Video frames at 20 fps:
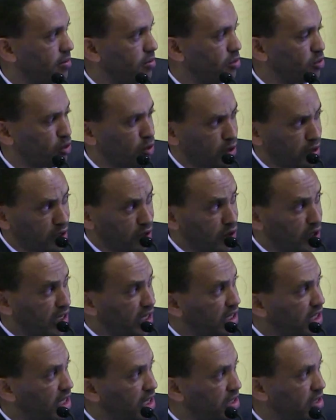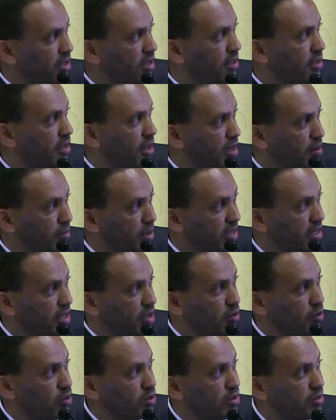Sorry, no education, and the
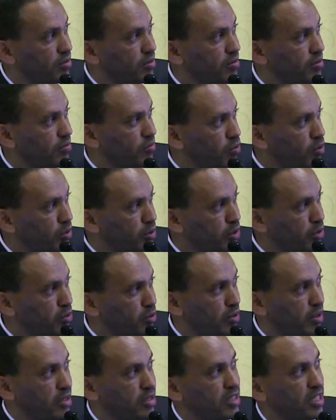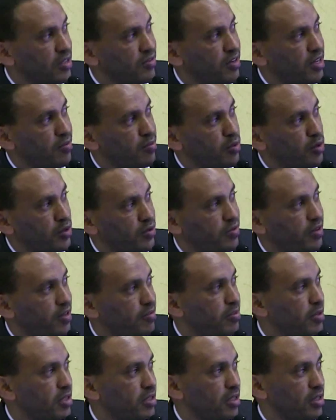elementary was 42 and
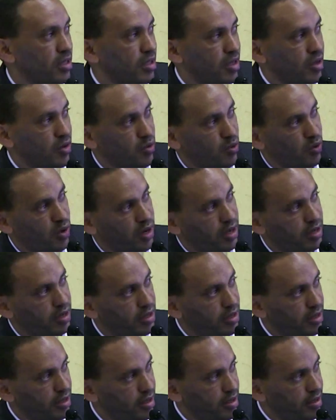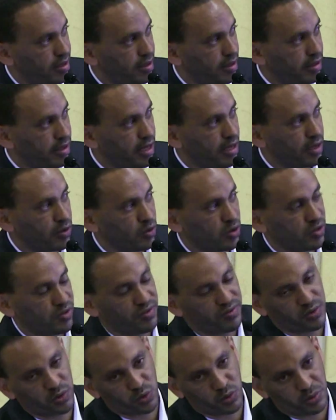35.5%, while in Kenya it was
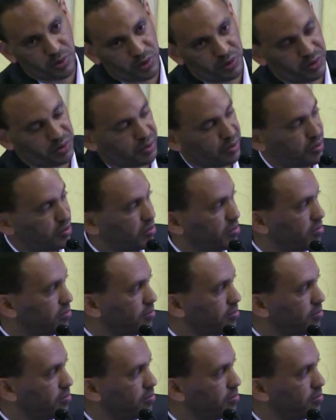52.2.